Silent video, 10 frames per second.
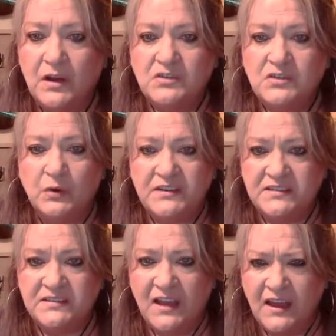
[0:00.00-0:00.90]
Joyce
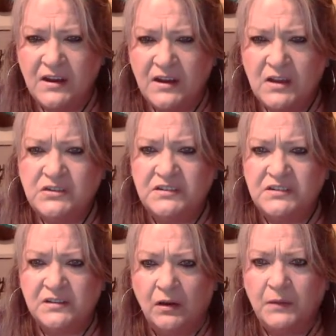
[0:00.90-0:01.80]
said she
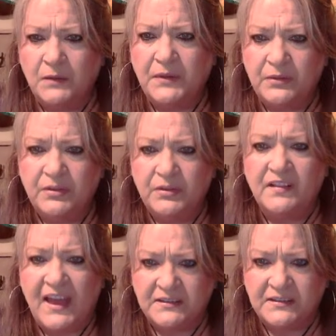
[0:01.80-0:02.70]
saw it, but through the
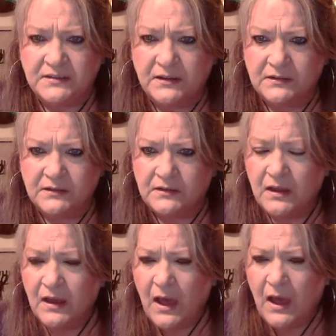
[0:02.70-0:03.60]
glasses.
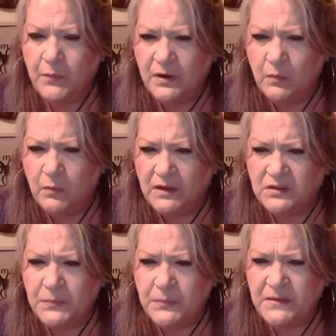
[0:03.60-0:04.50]
I wouldn't want
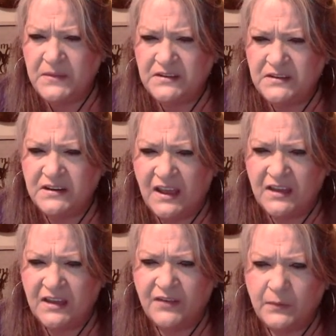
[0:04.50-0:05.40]
to be me
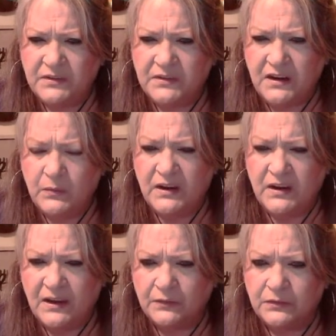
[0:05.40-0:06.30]
today if I was anyone
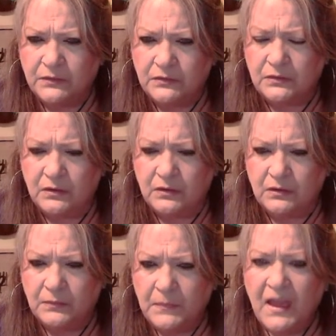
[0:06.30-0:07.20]
else.
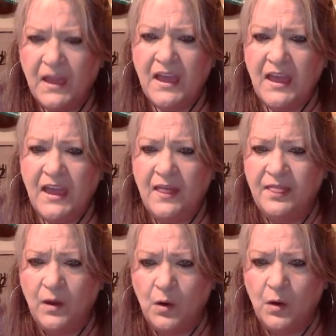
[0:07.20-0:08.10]

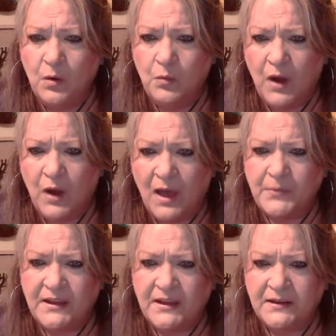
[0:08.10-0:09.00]
Hello,
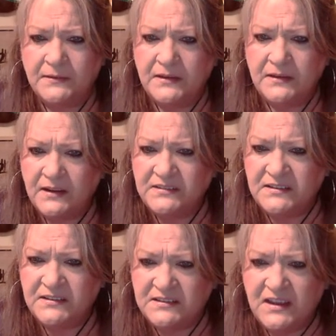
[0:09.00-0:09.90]
Robin. Nice
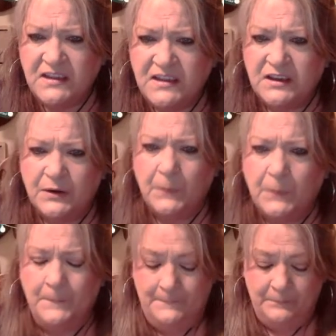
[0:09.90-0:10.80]
to see
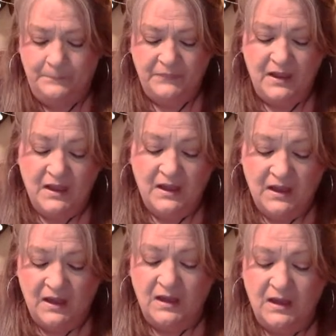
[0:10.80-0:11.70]
you.
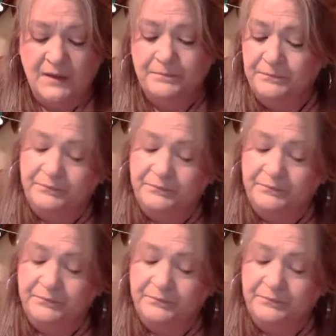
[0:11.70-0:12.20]
Um,